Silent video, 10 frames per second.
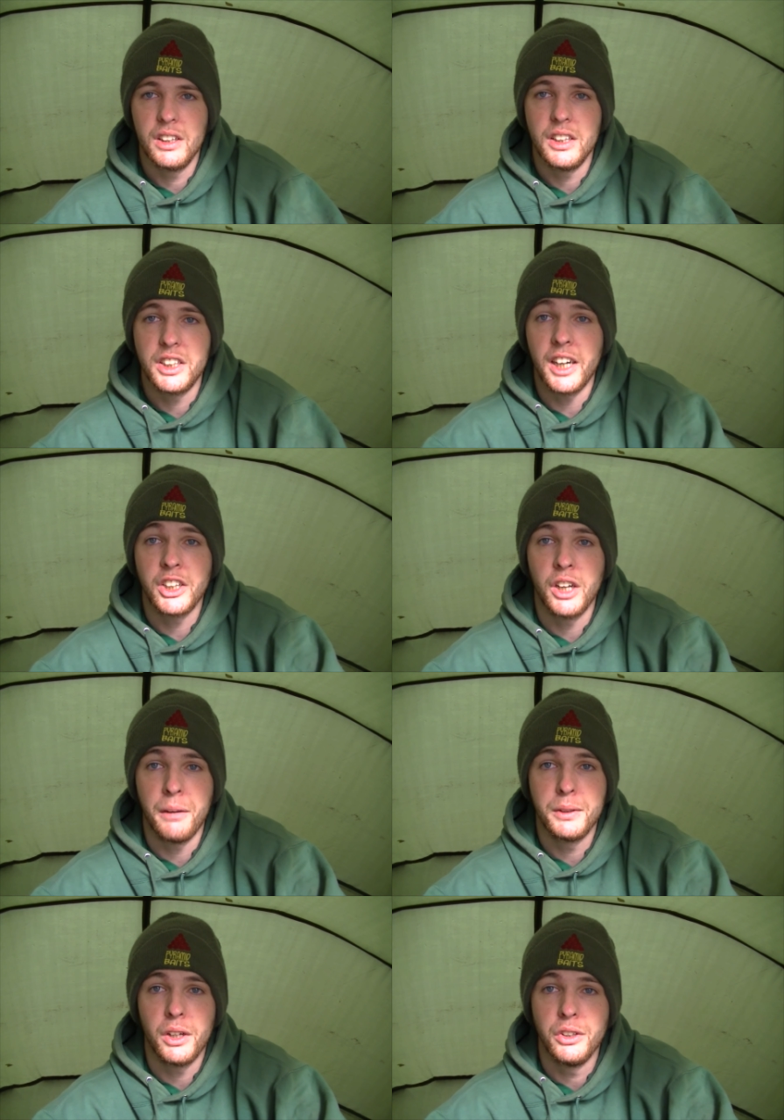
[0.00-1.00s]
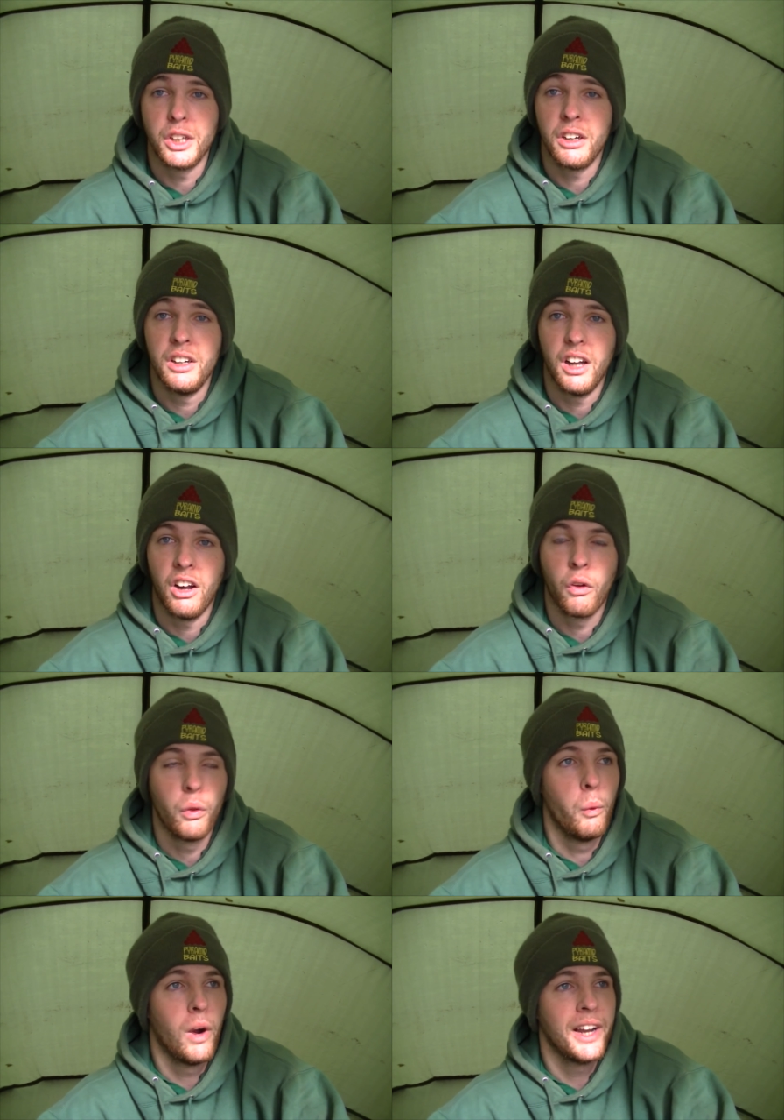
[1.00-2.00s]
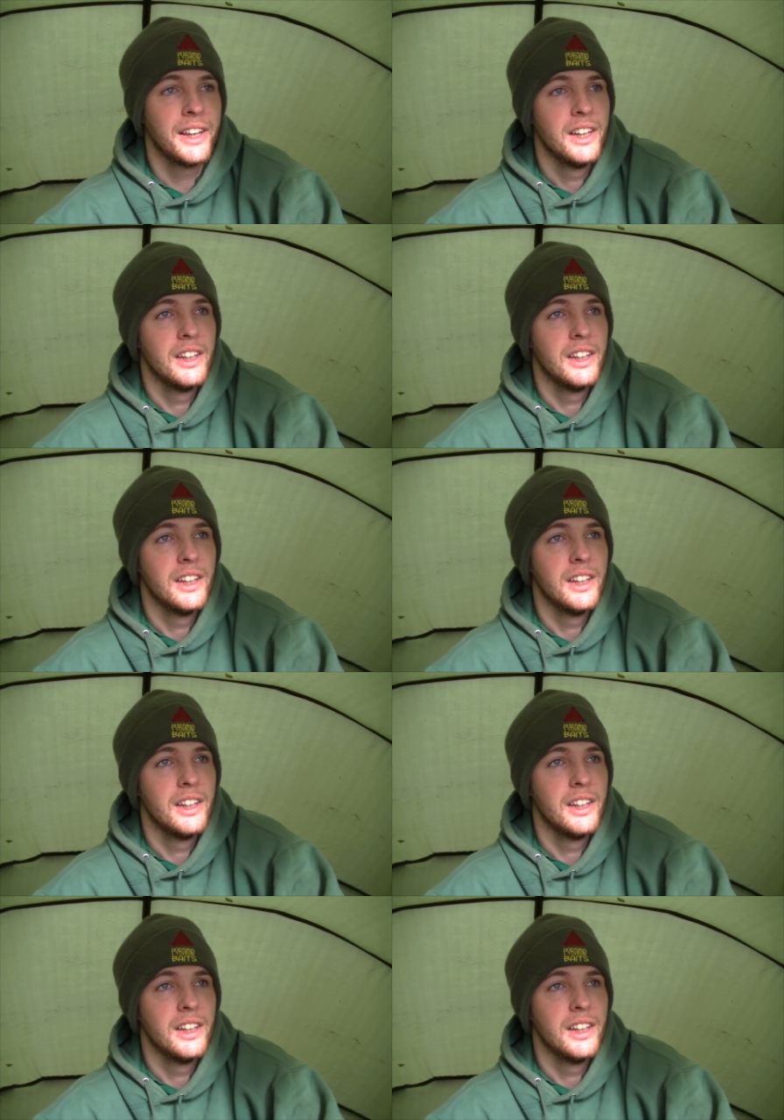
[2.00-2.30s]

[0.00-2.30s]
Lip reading: session episodes along the way,